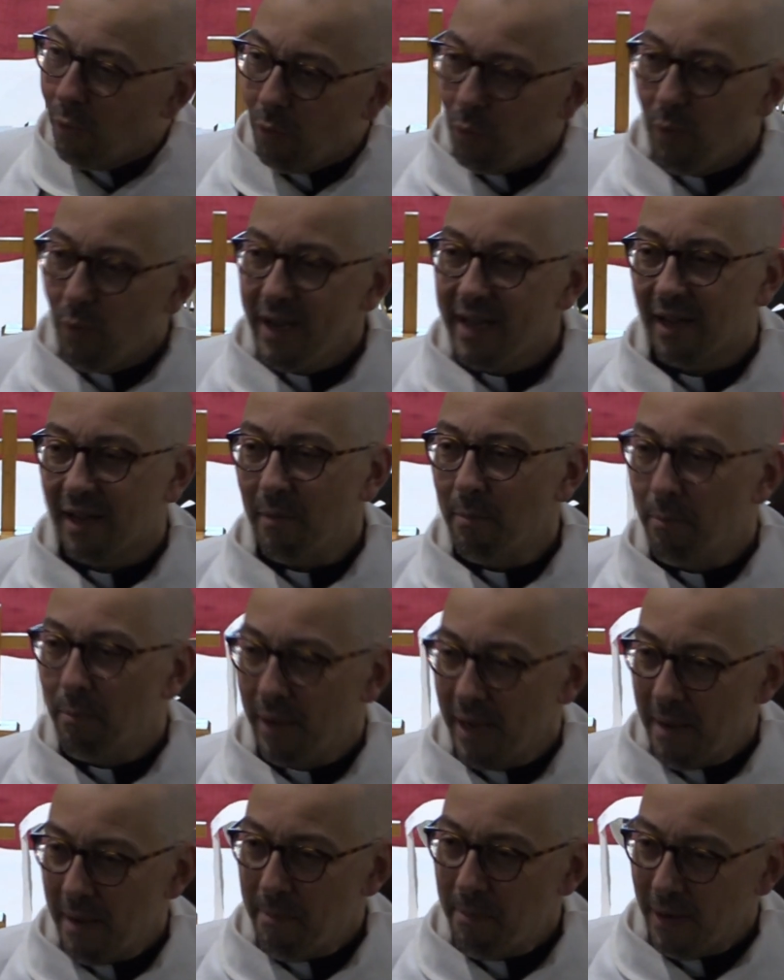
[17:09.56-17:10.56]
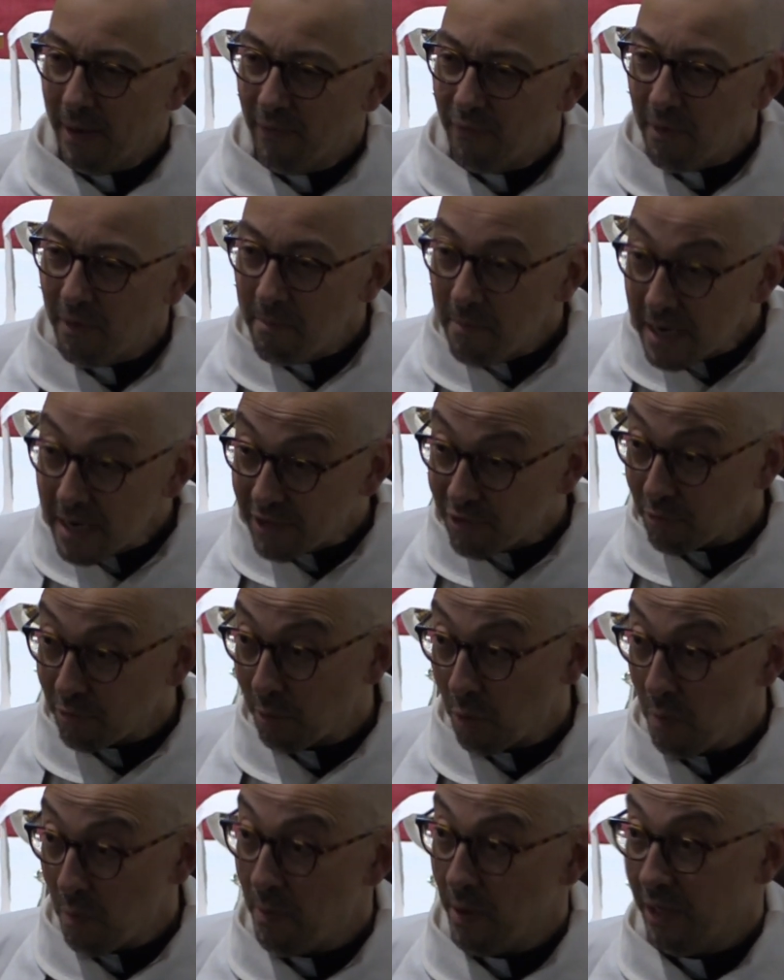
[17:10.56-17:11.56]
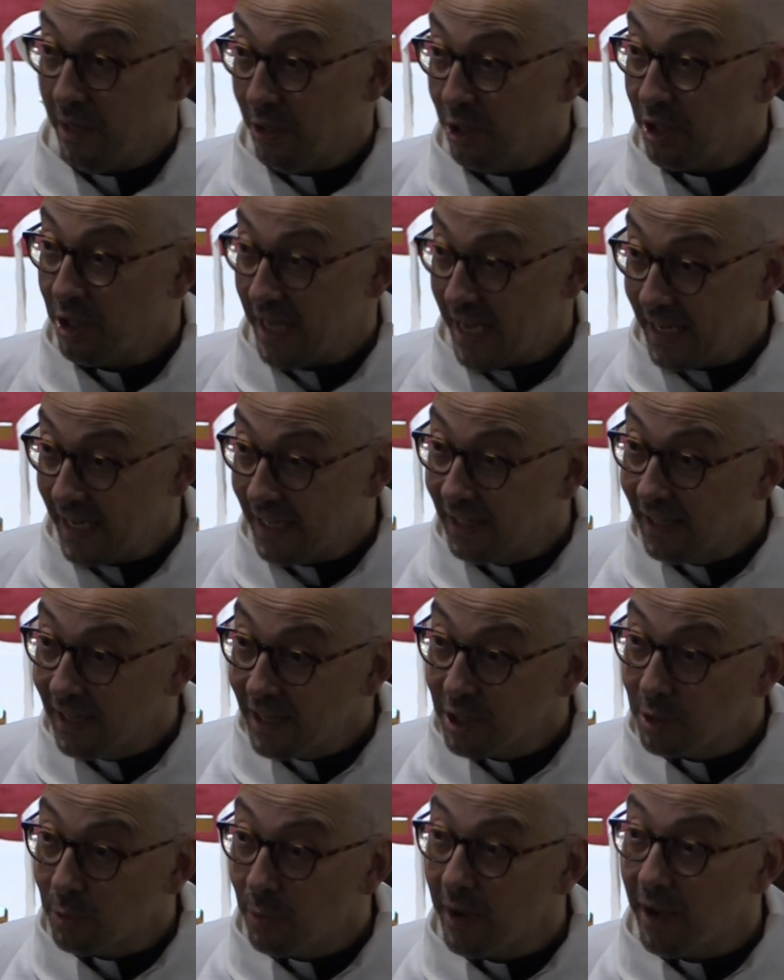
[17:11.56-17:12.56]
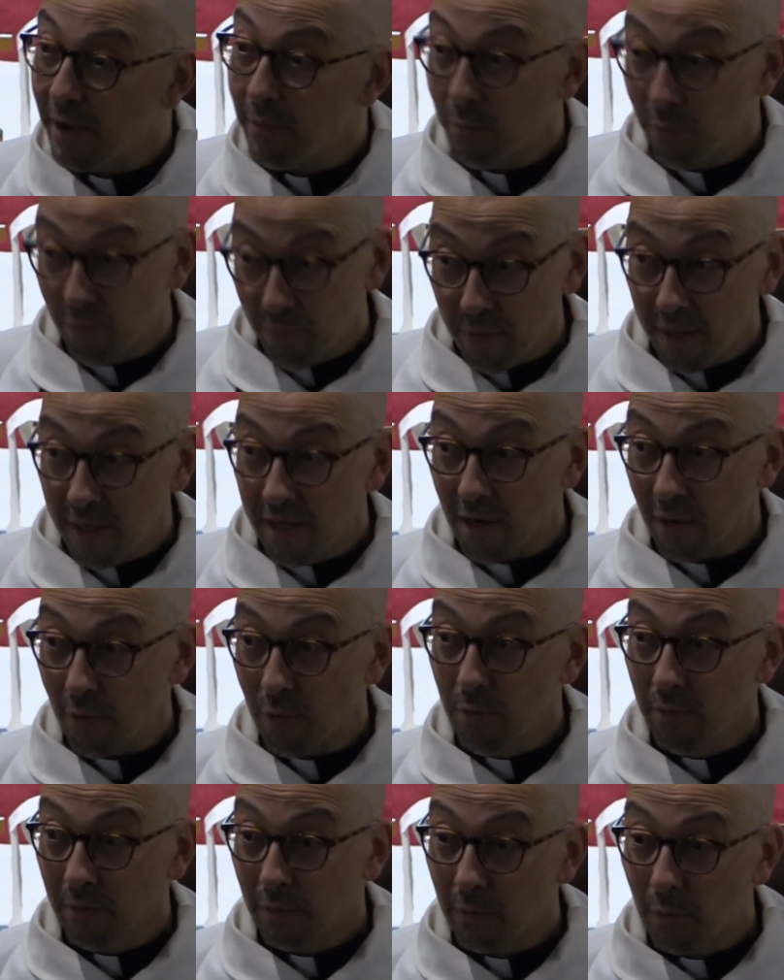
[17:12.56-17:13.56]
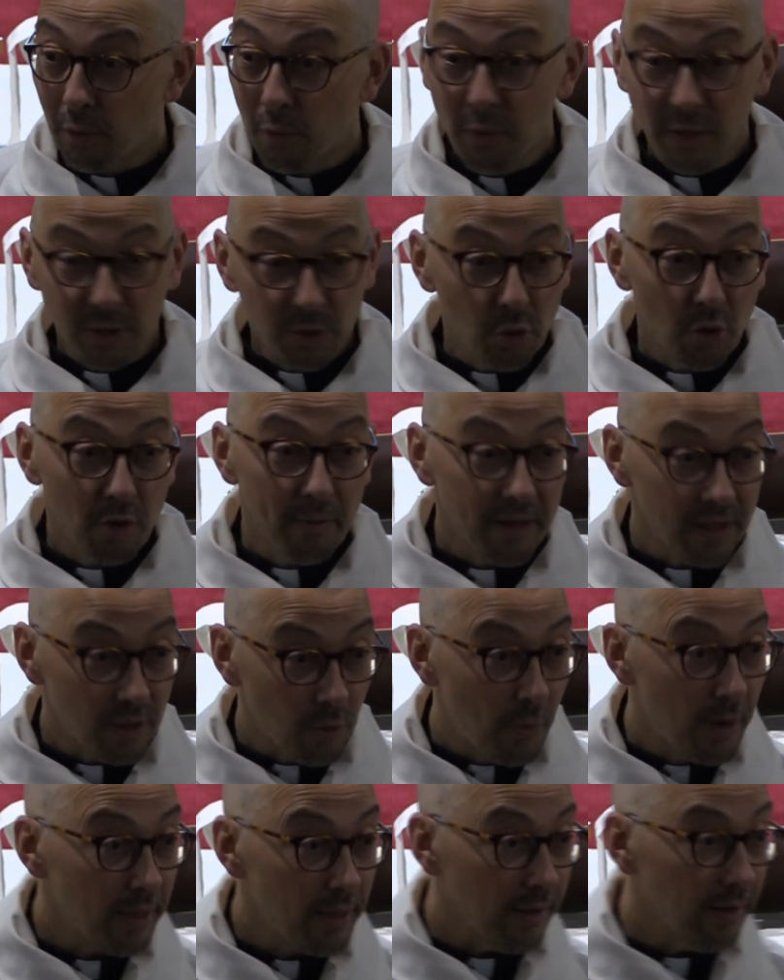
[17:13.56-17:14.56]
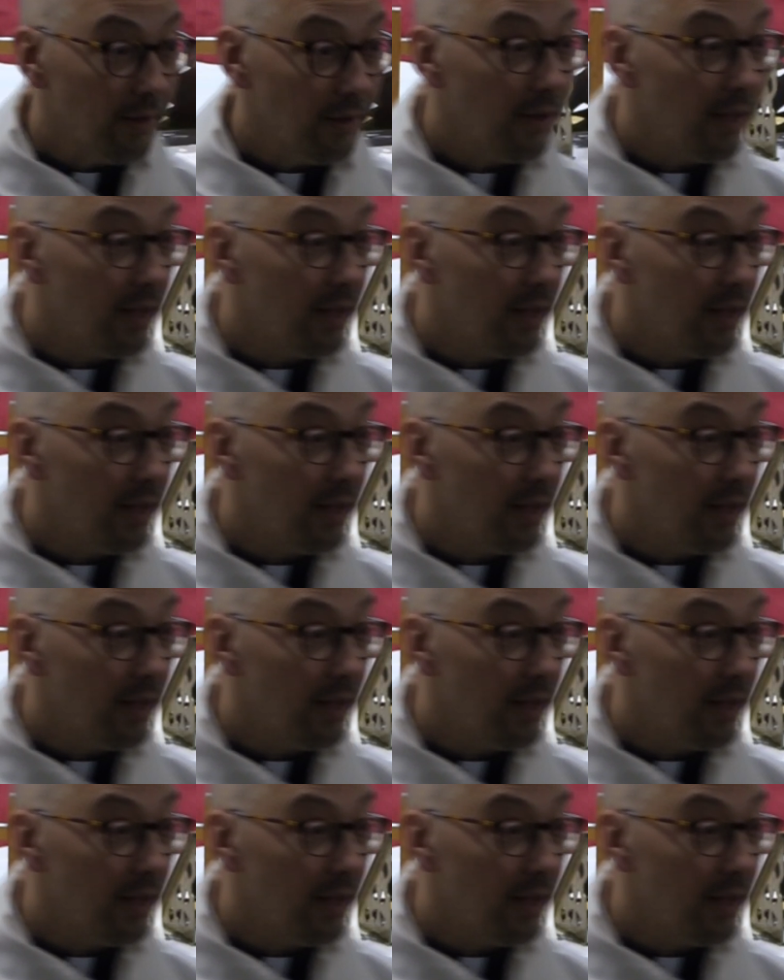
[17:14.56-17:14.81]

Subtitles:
We can be a bit of a miserable bunch, the English. We are, you know, we'll talk about the weather